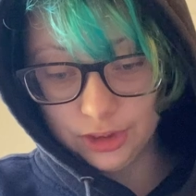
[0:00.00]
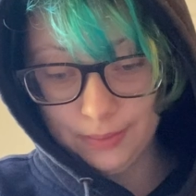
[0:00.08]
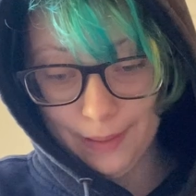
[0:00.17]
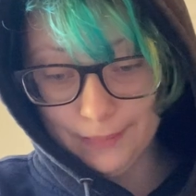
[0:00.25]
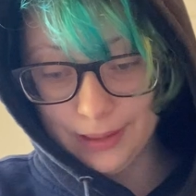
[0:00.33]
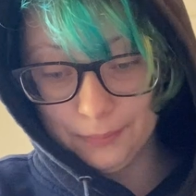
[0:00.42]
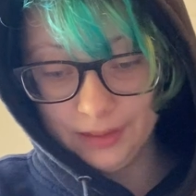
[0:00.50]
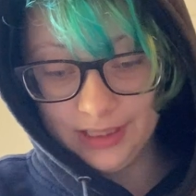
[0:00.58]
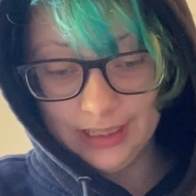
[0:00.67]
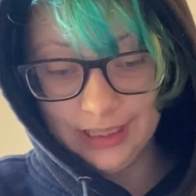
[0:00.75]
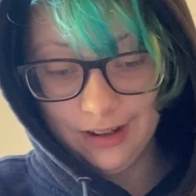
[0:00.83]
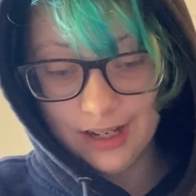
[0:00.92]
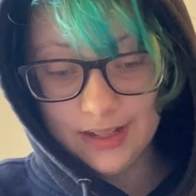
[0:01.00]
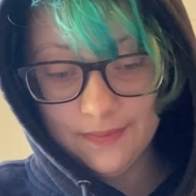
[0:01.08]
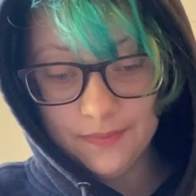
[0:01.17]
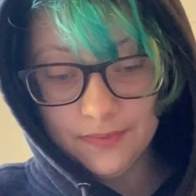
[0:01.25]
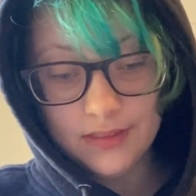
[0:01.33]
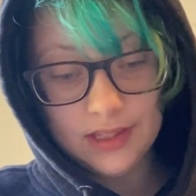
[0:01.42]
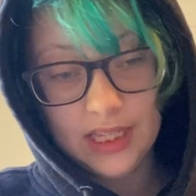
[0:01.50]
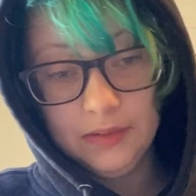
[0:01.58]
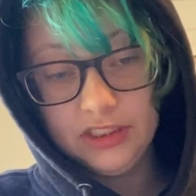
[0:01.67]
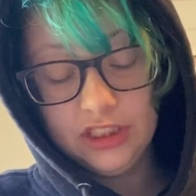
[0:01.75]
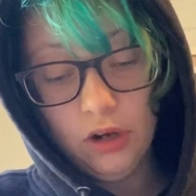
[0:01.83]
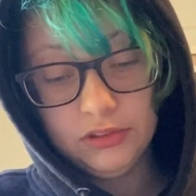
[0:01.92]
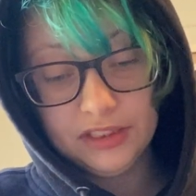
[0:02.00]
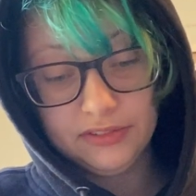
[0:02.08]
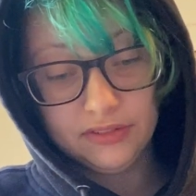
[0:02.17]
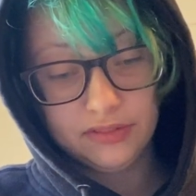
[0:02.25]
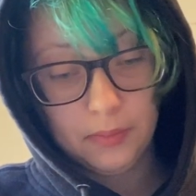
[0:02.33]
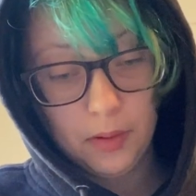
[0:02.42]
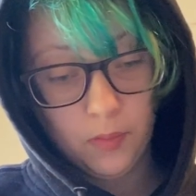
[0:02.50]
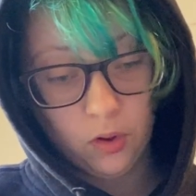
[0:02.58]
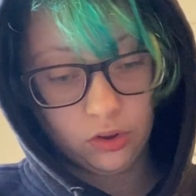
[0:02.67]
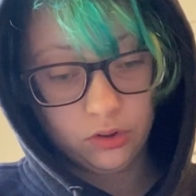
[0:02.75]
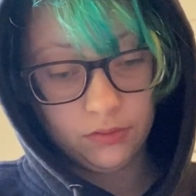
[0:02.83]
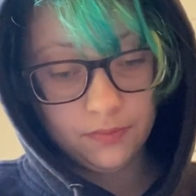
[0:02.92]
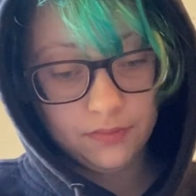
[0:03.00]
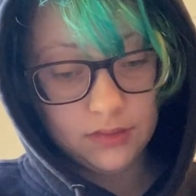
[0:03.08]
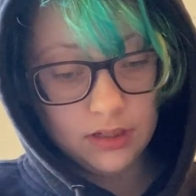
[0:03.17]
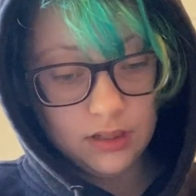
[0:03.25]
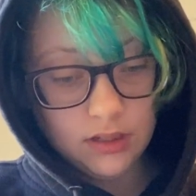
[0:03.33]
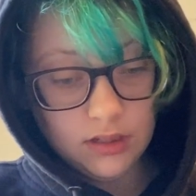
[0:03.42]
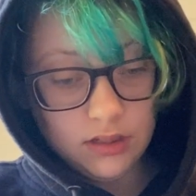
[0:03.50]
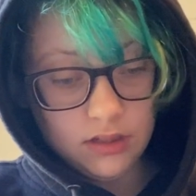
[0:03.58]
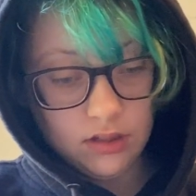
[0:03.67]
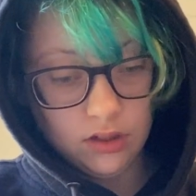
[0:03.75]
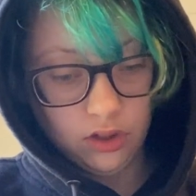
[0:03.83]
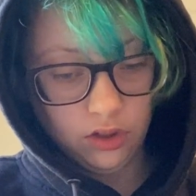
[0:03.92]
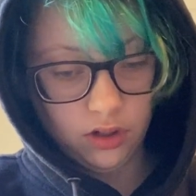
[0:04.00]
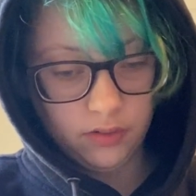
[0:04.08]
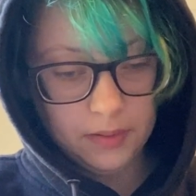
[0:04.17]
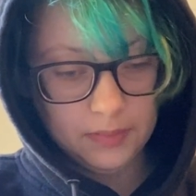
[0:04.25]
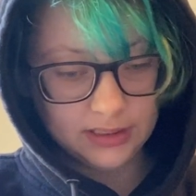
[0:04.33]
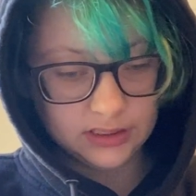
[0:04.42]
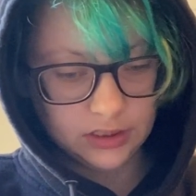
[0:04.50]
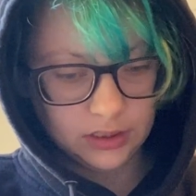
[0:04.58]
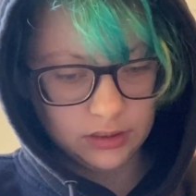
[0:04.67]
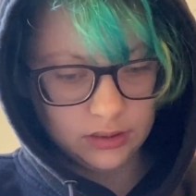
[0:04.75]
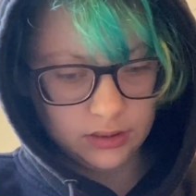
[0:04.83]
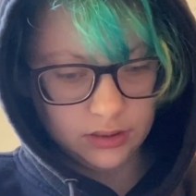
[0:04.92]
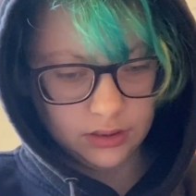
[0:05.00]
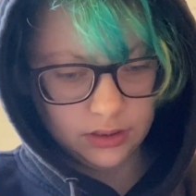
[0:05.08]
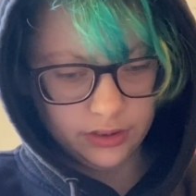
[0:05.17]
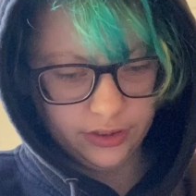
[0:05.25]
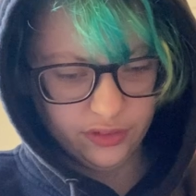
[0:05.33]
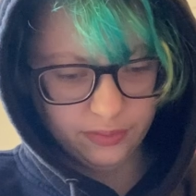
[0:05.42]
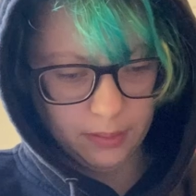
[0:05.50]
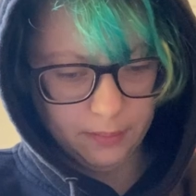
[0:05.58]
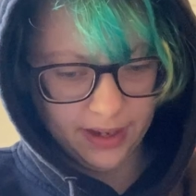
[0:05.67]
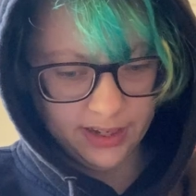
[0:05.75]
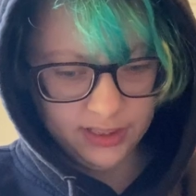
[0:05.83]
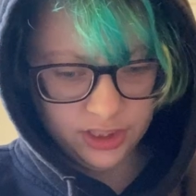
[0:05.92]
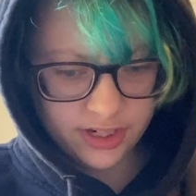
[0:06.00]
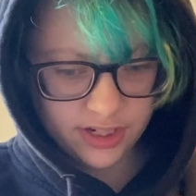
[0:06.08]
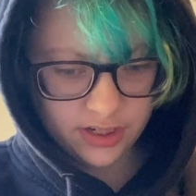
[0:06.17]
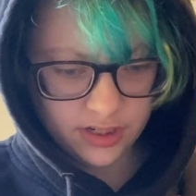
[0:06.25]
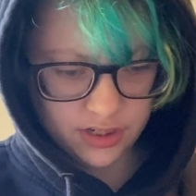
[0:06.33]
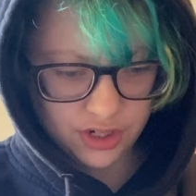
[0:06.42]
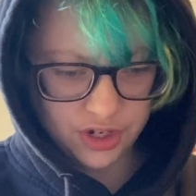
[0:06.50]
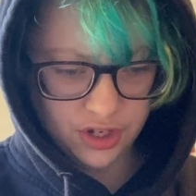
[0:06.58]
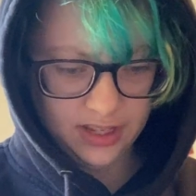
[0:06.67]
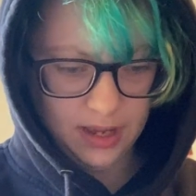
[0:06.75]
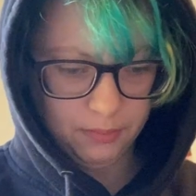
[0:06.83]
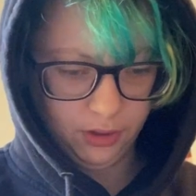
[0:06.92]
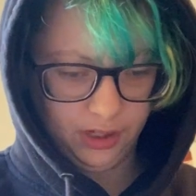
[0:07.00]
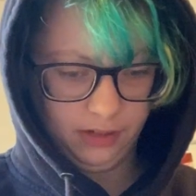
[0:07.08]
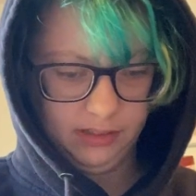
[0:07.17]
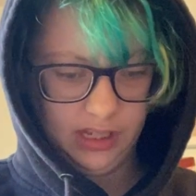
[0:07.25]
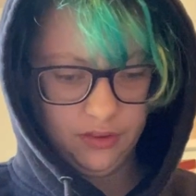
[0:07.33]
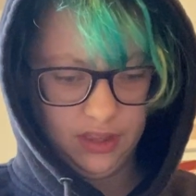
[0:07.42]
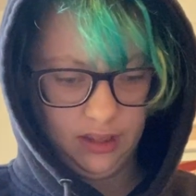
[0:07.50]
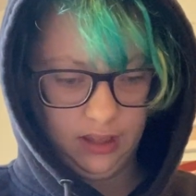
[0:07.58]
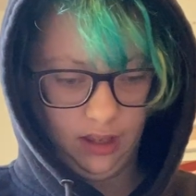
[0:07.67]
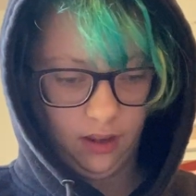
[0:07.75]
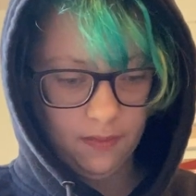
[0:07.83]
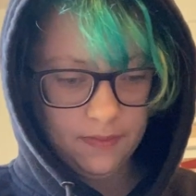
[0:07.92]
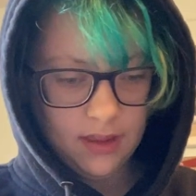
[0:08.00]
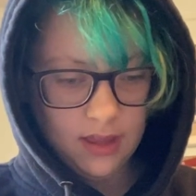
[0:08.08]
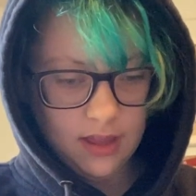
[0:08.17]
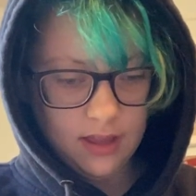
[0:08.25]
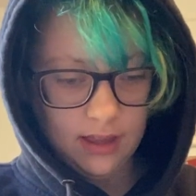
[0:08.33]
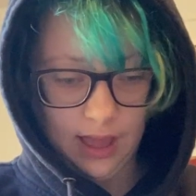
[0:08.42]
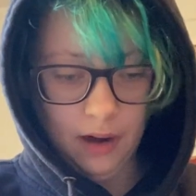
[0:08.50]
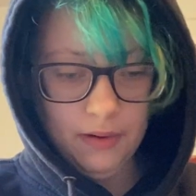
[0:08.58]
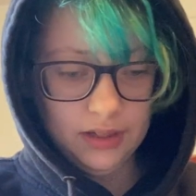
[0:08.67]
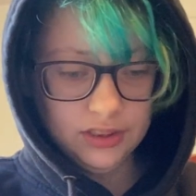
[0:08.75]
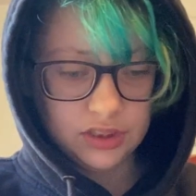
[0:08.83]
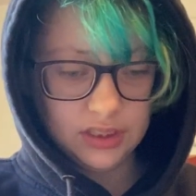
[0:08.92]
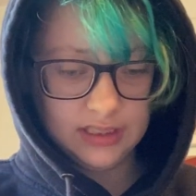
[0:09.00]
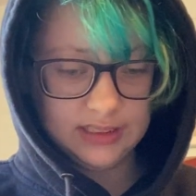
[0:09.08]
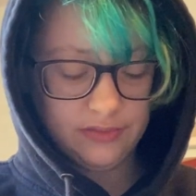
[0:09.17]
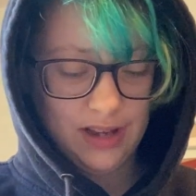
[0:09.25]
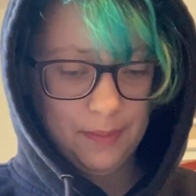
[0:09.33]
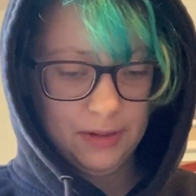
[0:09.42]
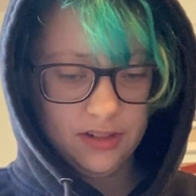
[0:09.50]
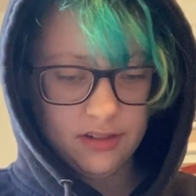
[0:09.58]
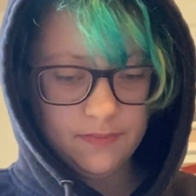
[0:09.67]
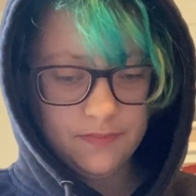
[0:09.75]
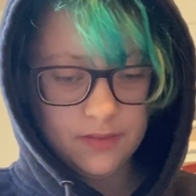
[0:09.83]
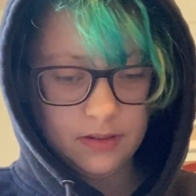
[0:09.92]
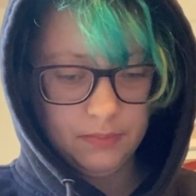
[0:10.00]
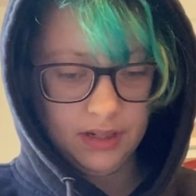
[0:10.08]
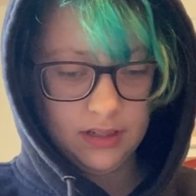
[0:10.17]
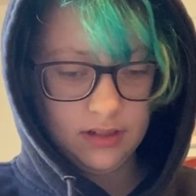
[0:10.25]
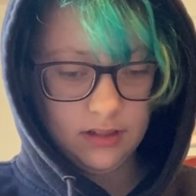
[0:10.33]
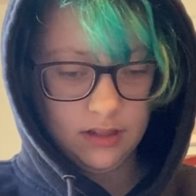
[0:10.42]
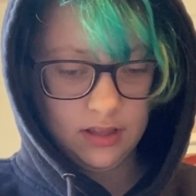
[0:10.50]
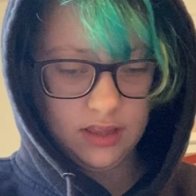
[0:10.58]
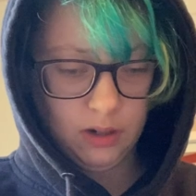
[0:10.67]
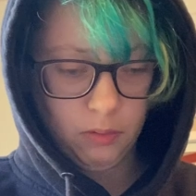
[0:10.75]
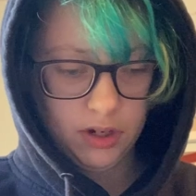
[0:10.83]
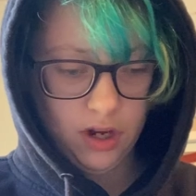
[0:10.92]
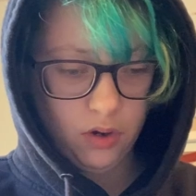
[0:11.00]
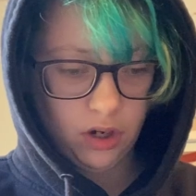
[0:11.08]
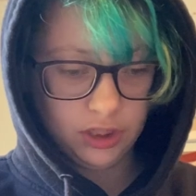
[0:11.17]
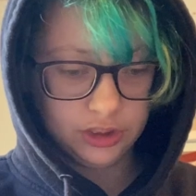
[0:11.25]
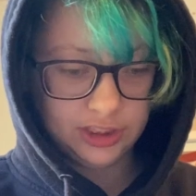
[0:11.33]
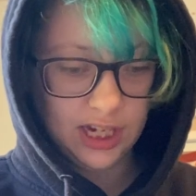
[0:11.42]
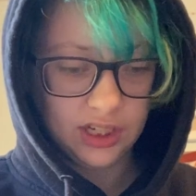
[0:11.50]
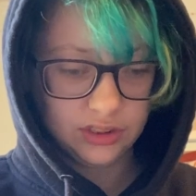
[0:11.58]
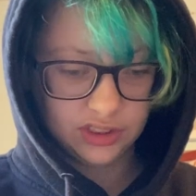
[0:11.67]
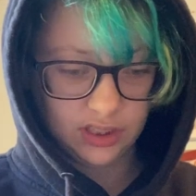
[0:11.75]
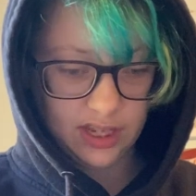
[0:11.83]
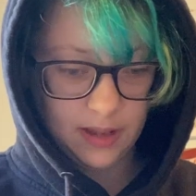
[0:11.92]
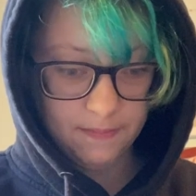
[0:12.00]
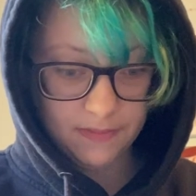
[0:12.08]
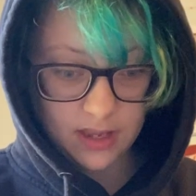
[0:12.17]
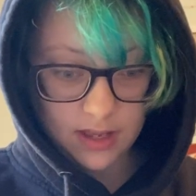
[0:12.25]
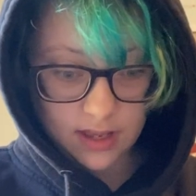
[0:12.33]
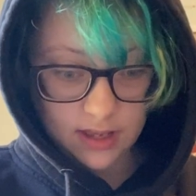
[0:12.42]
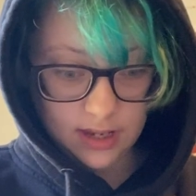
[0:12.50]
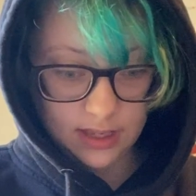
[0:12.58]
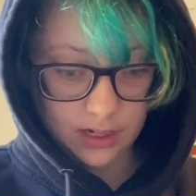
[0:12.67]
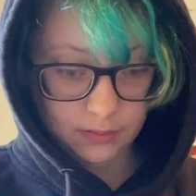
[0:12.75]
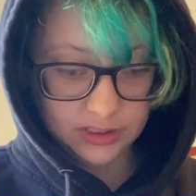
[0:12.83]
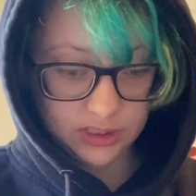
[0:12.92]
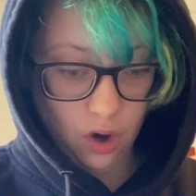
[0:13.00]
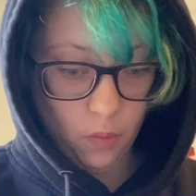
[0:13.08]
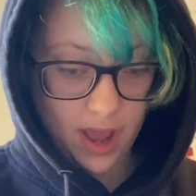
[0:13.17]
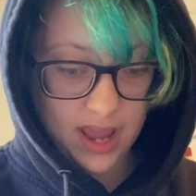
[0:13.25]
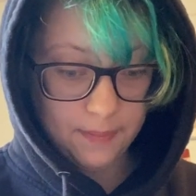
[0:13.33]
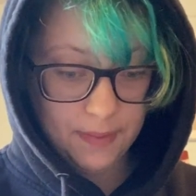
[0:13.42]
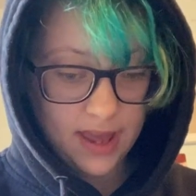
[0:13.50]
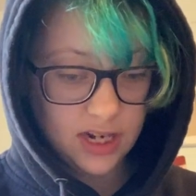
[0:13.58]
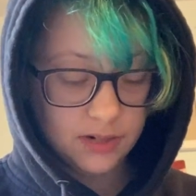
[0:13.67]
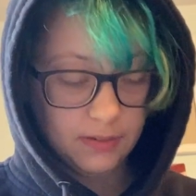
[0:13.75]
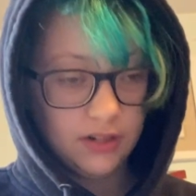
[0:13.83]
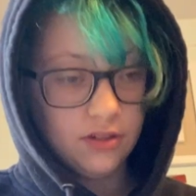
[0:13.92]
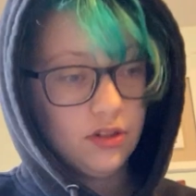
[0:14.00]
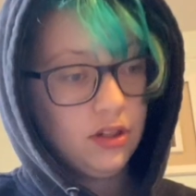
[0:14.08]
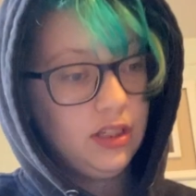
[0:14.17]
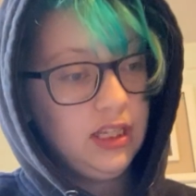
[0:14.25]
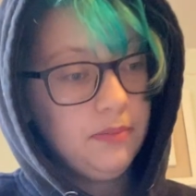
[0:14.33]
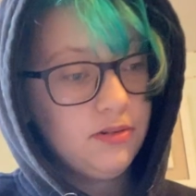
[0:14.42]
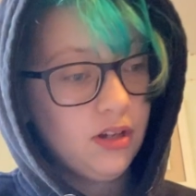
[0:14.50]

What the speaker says: power completely gone, he was no different from a mortal. Lord Windmaster, you've been banished? Shilian blurted without thinking. How else could this have happened? But there were no cursed shackles on him, and there was no way a banishment could be